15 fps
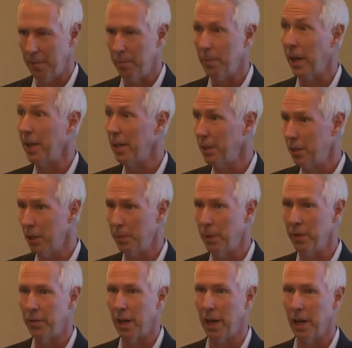my Hadoop
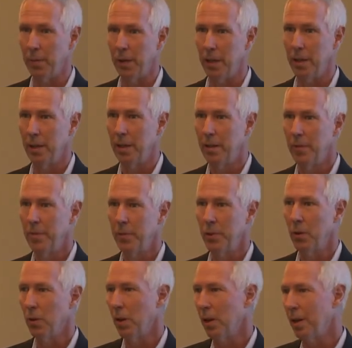environment
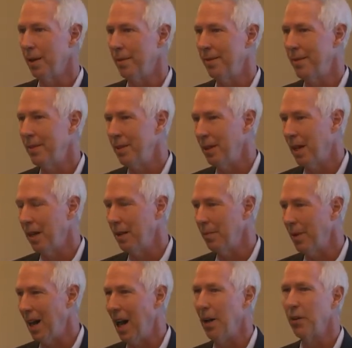or
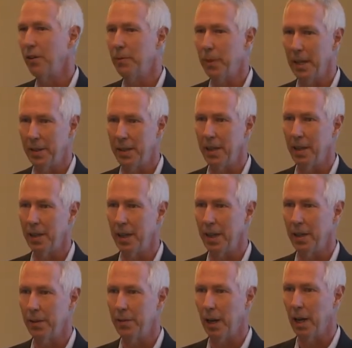out of my Teradata
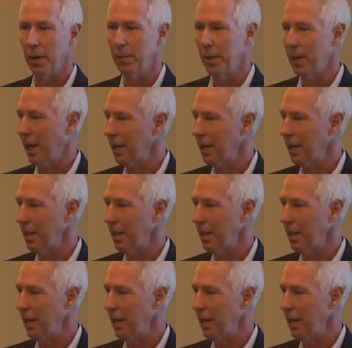environment.